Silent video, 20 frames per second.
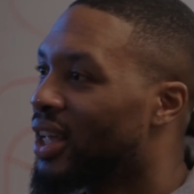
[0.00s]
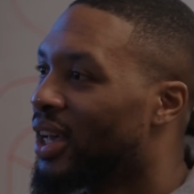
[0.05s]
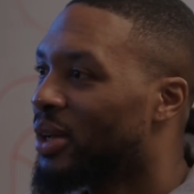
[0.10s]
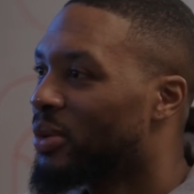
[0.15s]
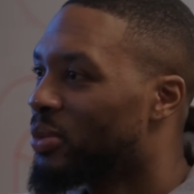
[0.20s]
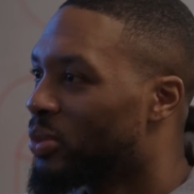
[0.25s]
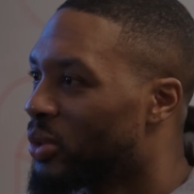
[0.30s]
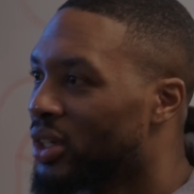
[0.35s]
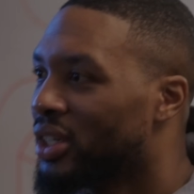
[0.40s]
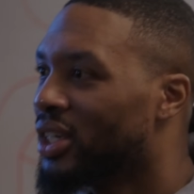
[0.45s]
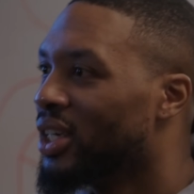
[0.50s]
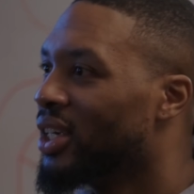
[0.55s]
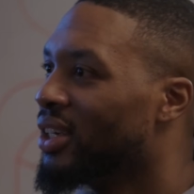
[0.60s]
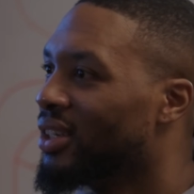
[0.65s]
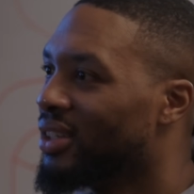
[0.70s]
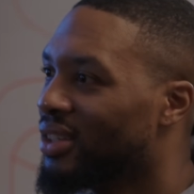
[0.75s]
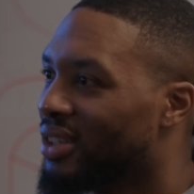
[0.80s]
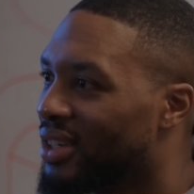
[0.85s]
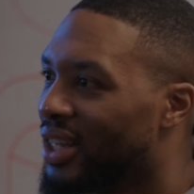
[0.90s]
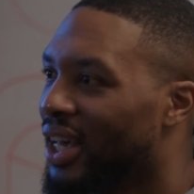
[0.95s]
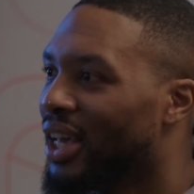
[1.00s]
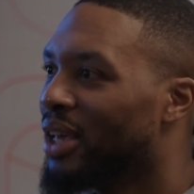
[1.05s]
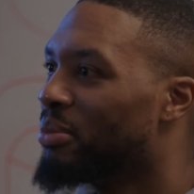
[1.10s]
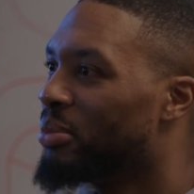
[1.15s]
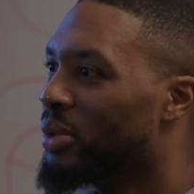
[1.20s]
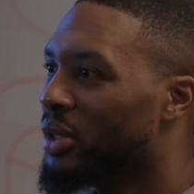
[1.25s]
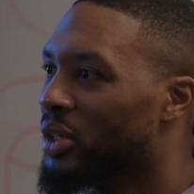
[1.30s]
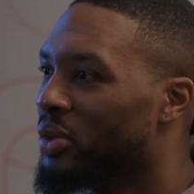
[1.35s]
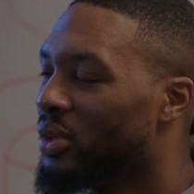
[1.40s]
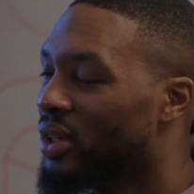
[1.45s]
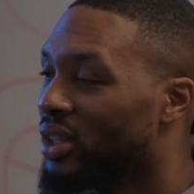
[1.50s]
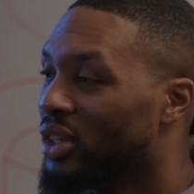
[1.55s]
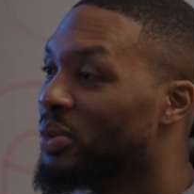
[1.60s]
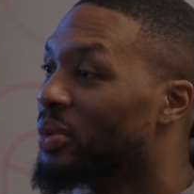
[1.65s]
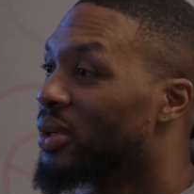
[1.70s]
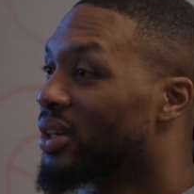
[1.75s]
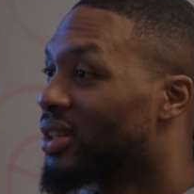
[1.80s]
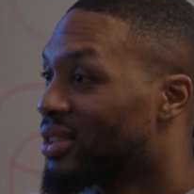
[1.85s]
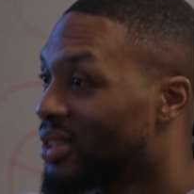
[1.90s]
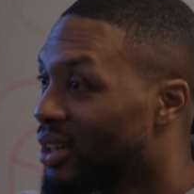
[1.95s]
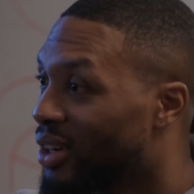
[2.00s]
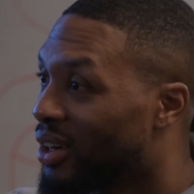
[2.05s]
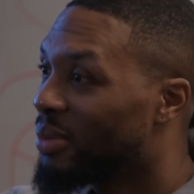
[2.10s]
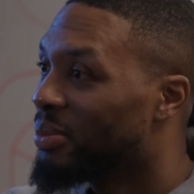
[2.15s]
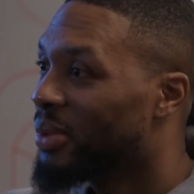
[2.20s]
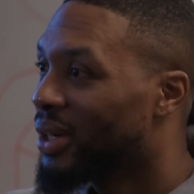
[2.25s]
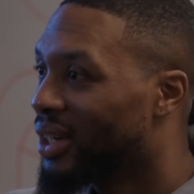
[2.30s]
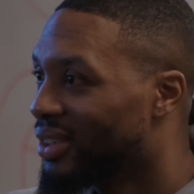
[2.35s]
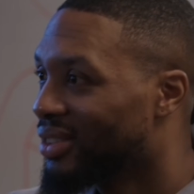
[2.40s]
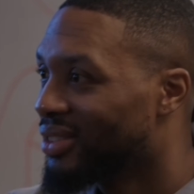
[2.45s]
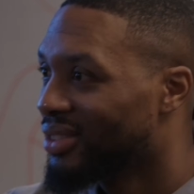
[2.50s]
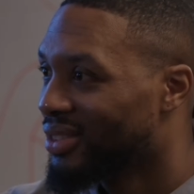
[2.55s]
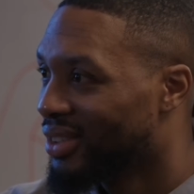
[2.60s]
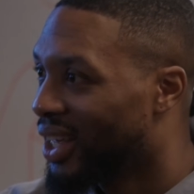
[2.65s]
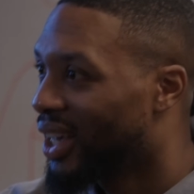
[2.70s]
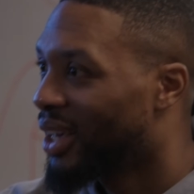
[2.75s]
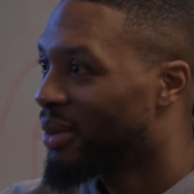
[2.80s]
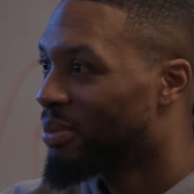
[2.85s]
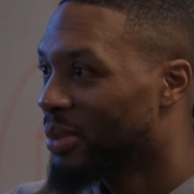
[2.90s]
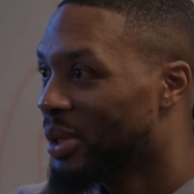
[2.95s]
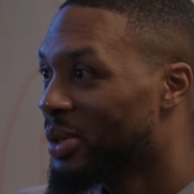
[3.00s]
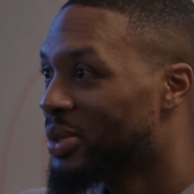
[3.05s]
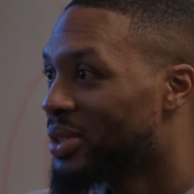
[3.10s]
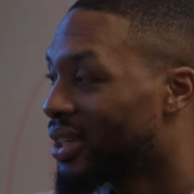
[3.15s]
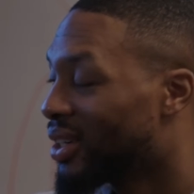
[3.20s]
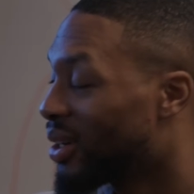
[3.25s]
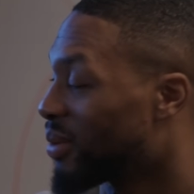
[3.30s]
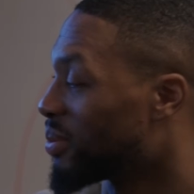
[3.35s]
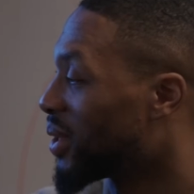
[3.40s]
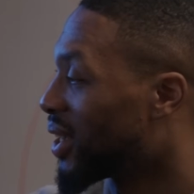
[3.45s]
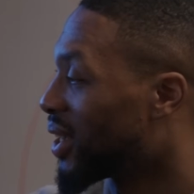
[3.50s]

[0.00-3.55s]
like rookie debut and you want to talk about like music. I'm